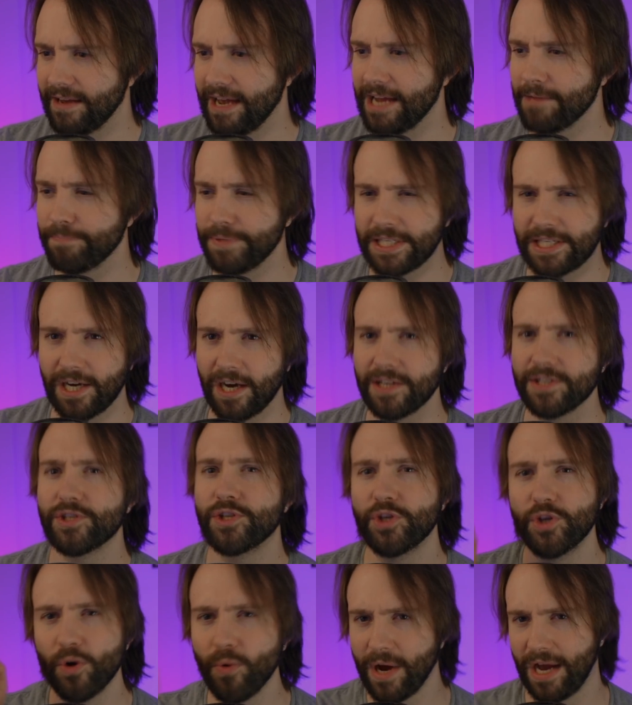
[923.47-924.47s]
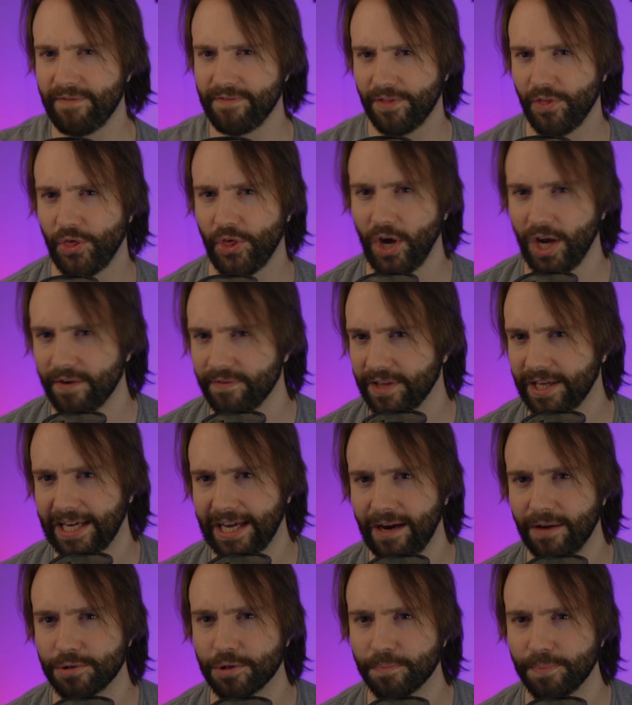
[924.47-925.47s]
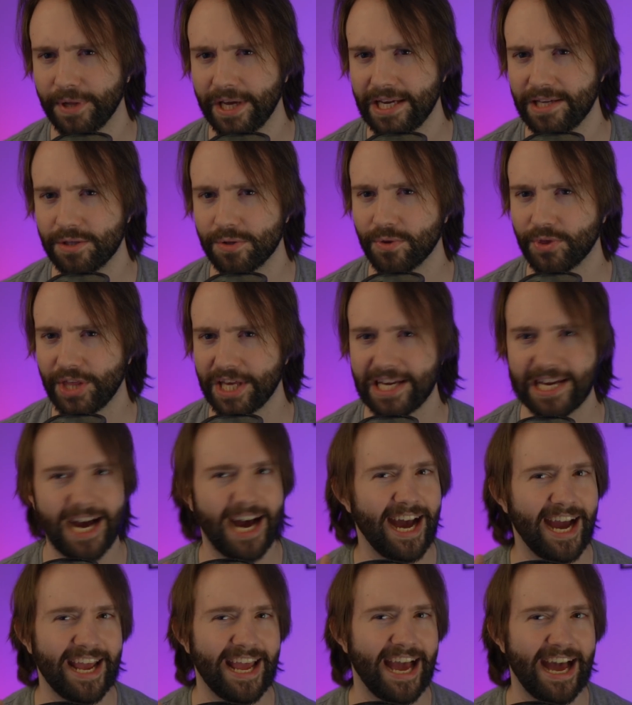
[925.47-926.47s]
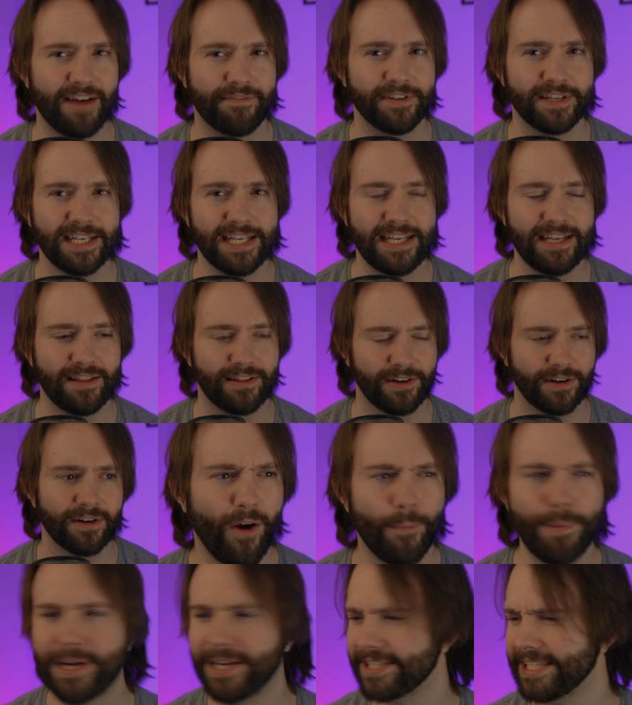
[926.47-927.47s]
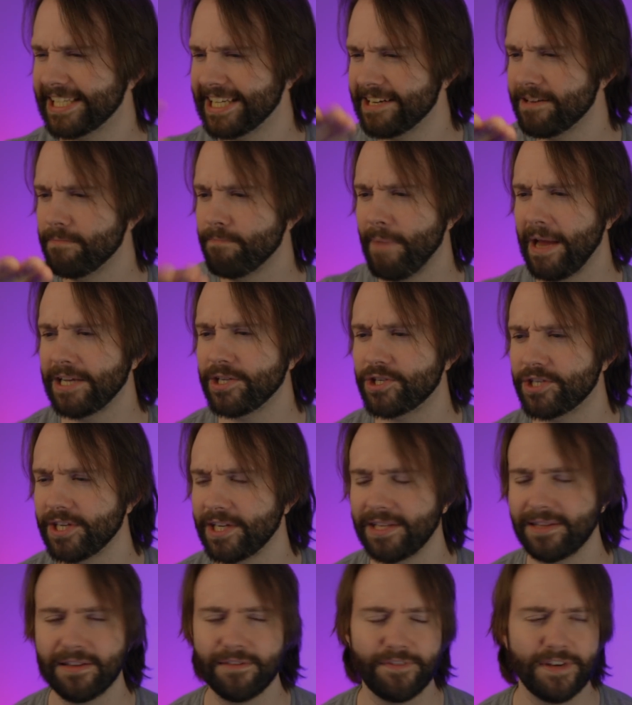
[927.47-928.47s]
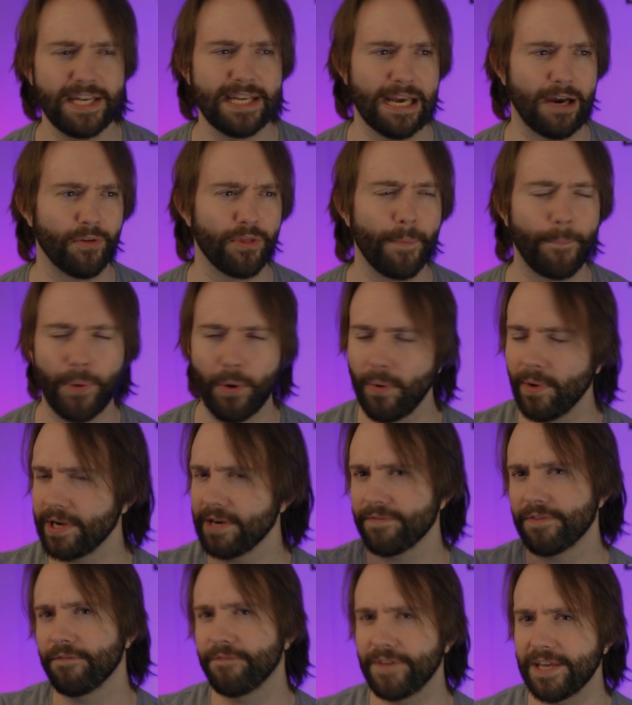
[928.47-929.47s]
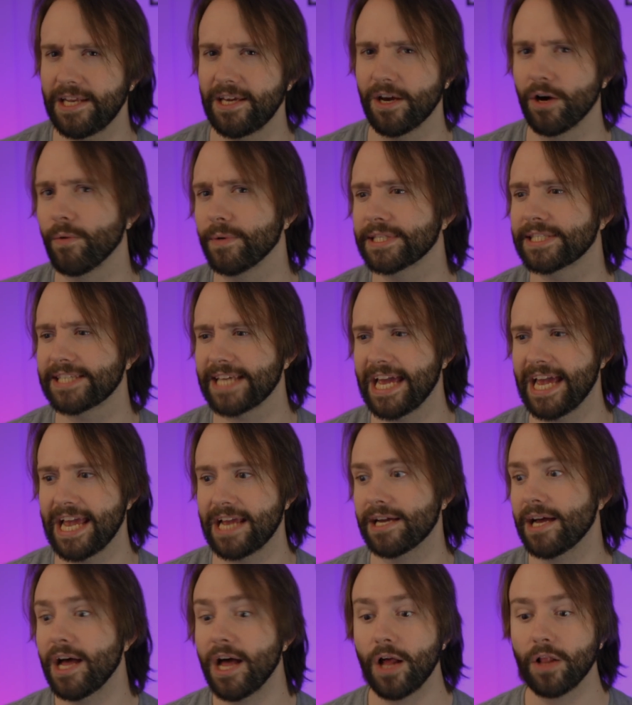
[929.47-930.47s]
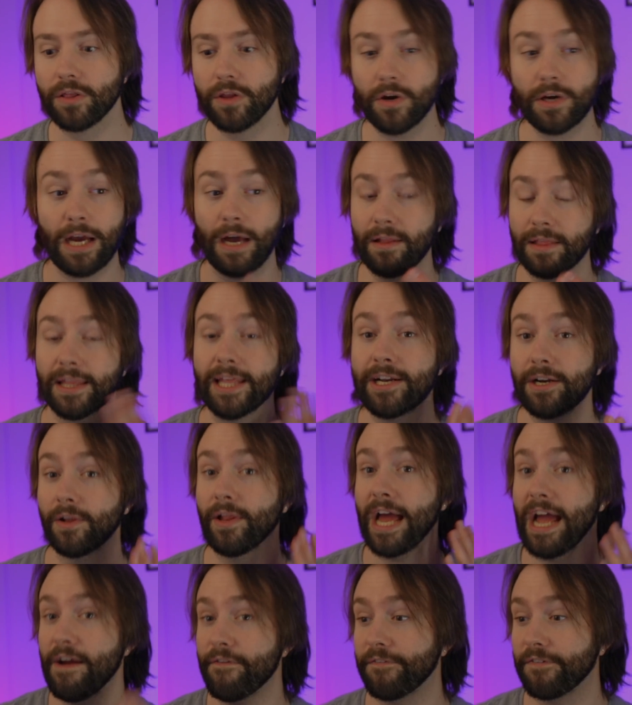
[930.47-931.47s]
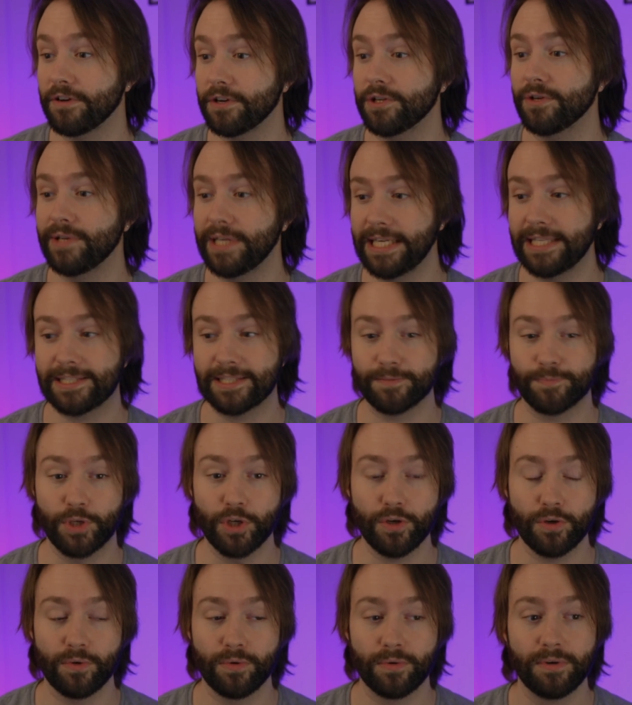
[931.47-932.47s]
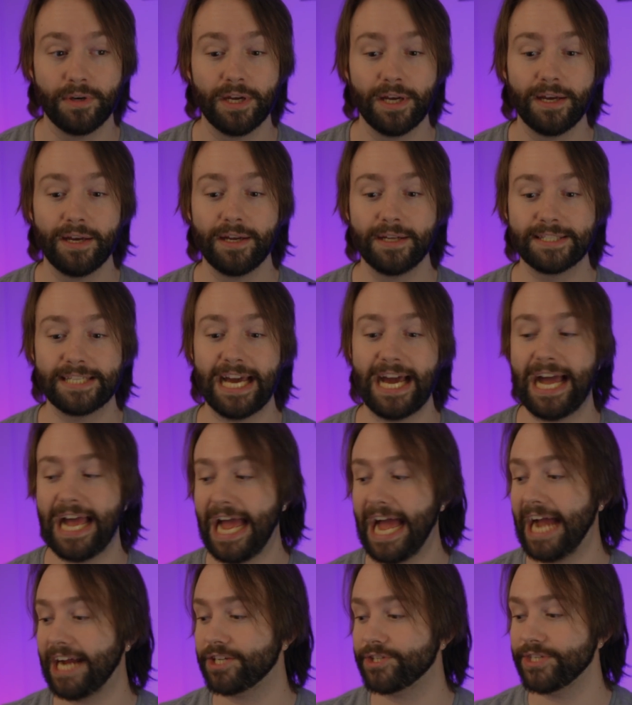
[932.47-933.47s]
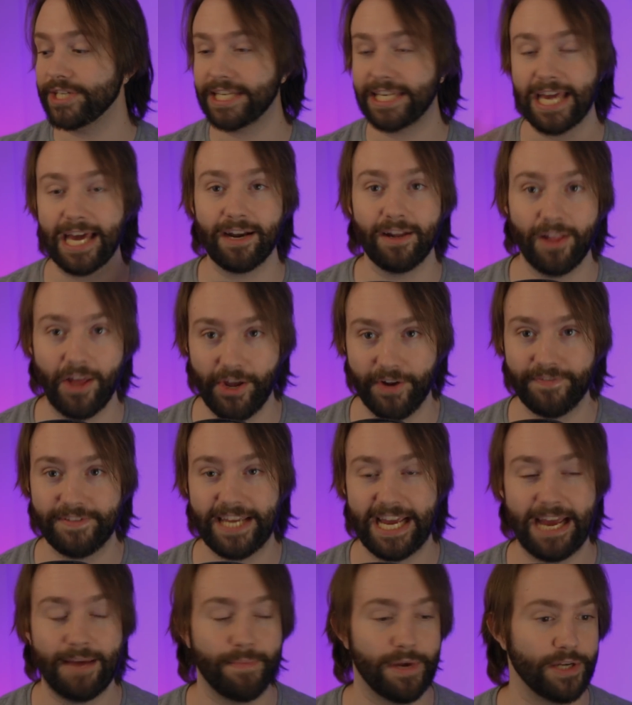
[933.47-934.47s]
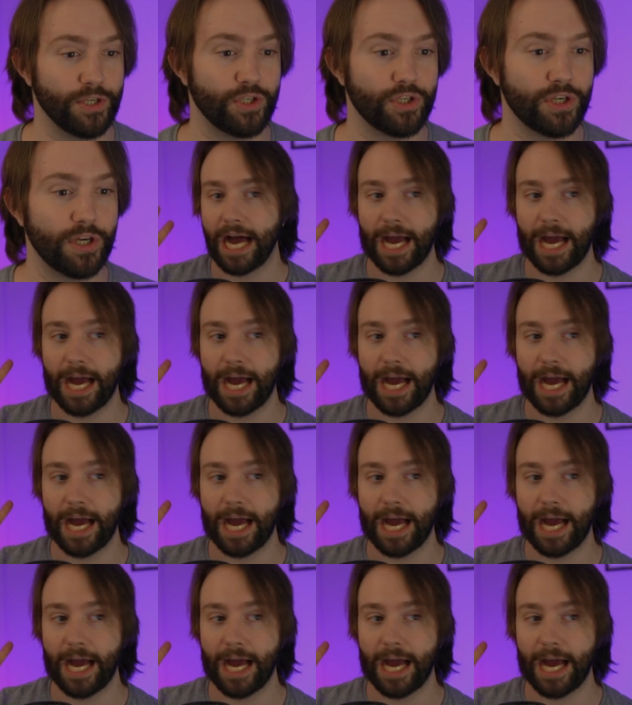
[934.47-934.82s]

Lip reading: And because you haven't thought of the counterplay, you think I haven't either. Because I didn't mention it in the video. The point of the video was saying, look how little effort you need to do to actually get a lot of damage.